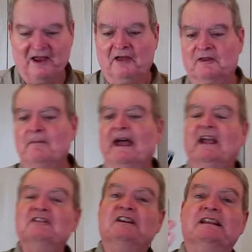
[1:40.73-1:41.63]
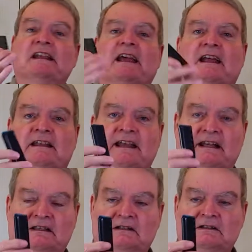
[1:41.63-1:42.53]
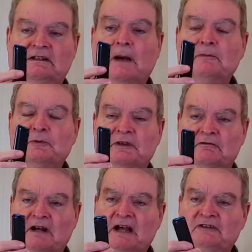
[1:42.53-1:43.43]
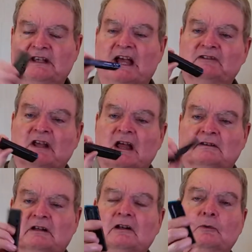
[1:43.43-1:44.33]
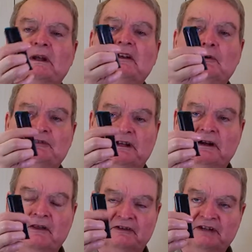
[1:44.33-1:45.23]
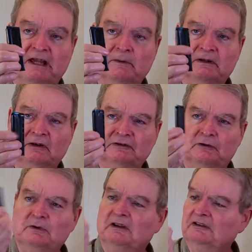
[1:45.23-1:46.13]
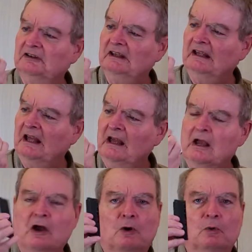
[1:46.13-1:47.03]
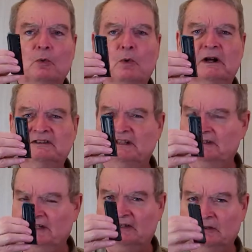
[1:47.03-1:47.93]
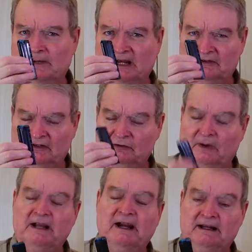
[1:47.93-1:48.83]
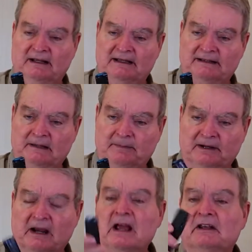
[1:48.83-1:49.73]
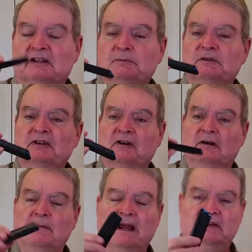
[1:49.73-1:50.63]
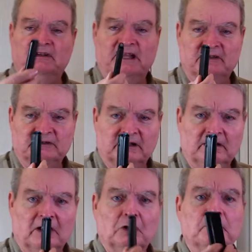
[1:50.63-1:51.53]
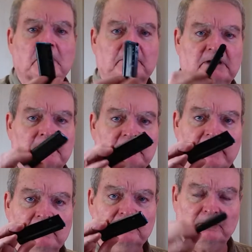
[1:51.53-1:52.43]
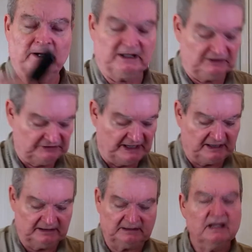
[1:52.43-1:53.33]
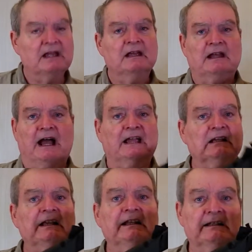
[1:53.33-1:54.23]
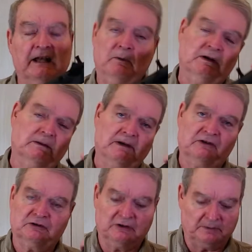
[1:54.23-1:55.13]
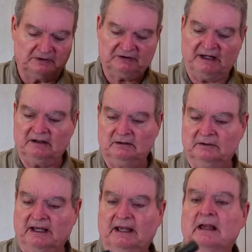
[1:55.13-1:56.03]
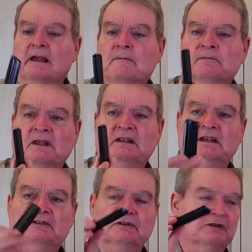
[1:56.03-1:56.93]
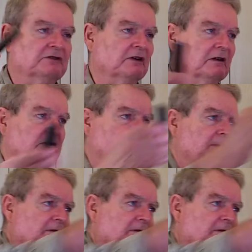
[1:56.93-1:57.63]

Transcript: magazine that comes with the Rossi has the little windows in there, the sight windows, so you can see what's inside your magazine, so I kind of like that better. This particular magazine has the little aluminum dummy round, so I can cycle it. I cleaned it. I wanted to make sure it would cycle okay. And these are just the little dummy